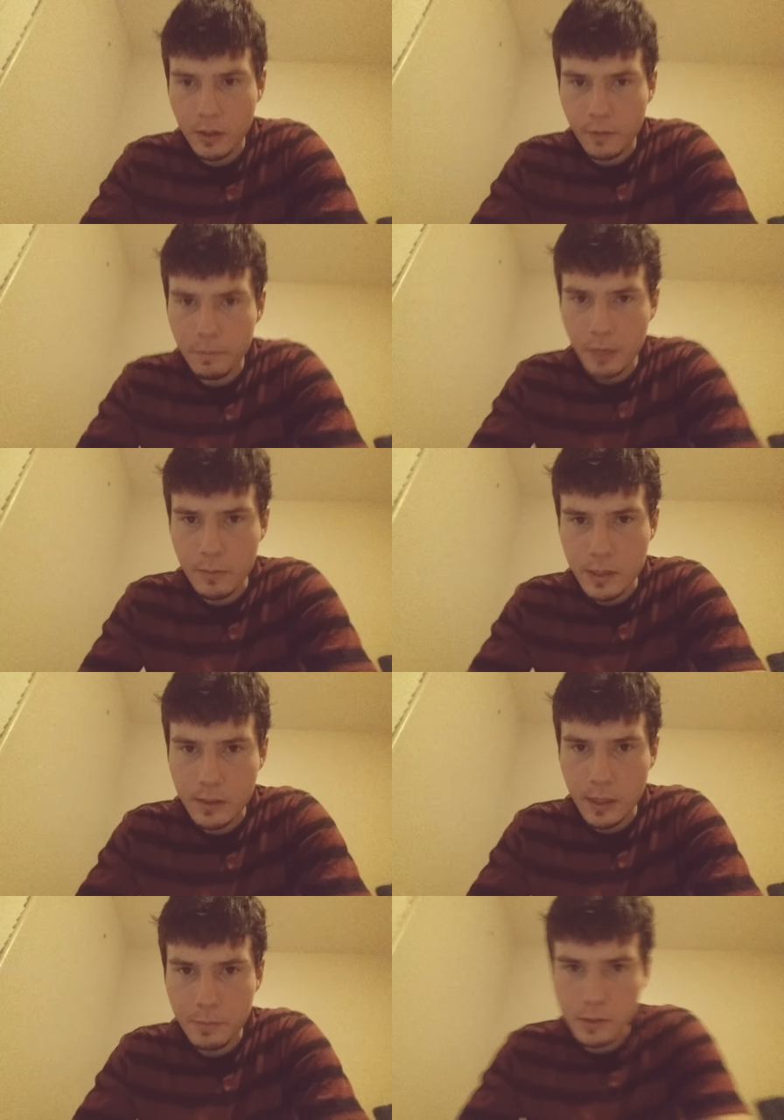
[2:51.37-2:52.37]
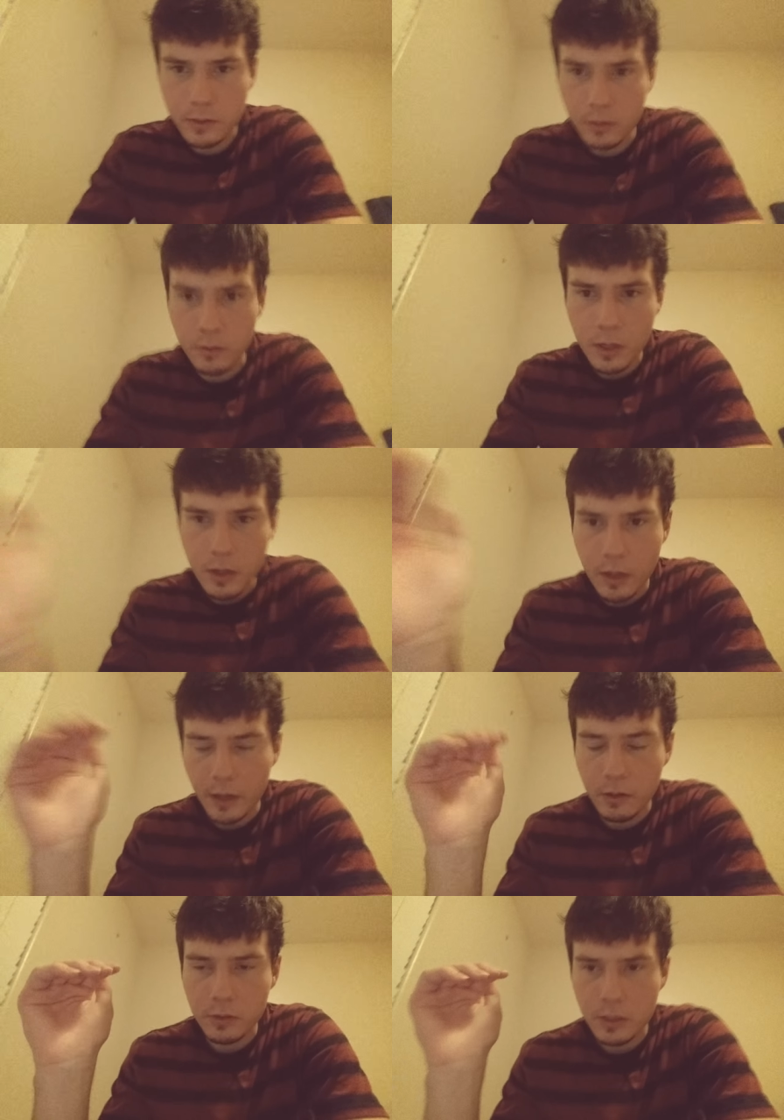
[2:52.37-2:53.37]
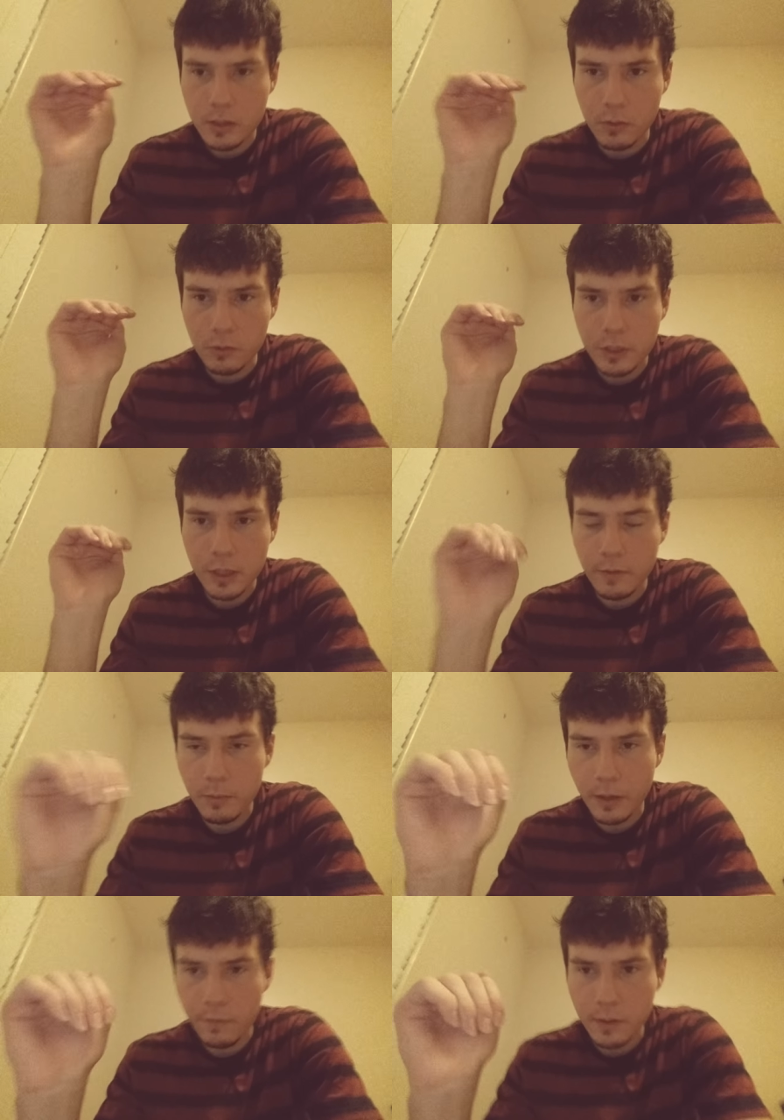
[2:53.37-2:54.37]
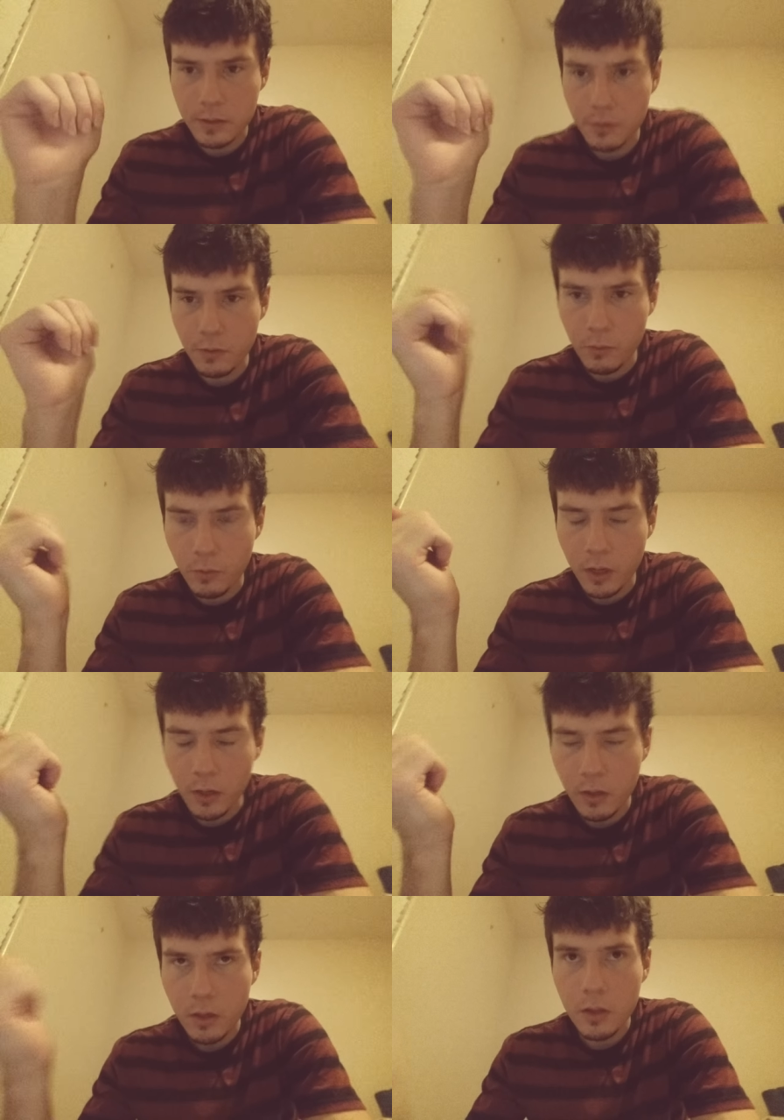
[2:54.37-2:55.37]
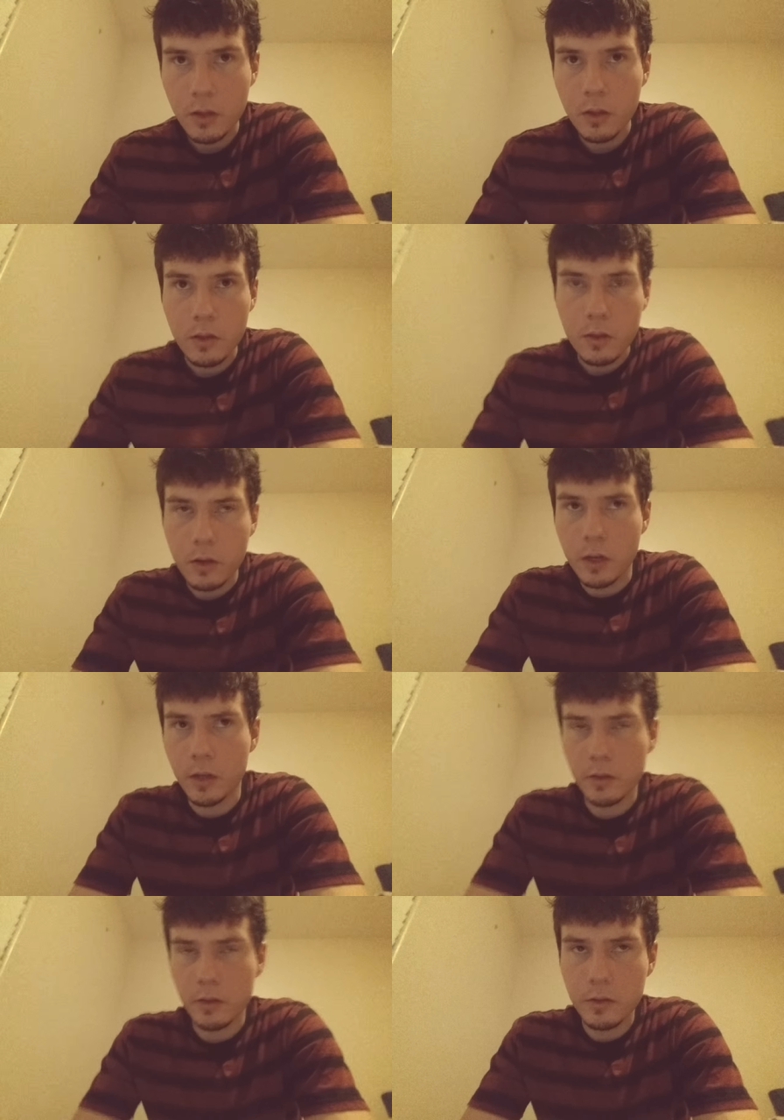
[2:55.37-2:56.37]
off baby steps, so I don't just go shoving my fist through the wall because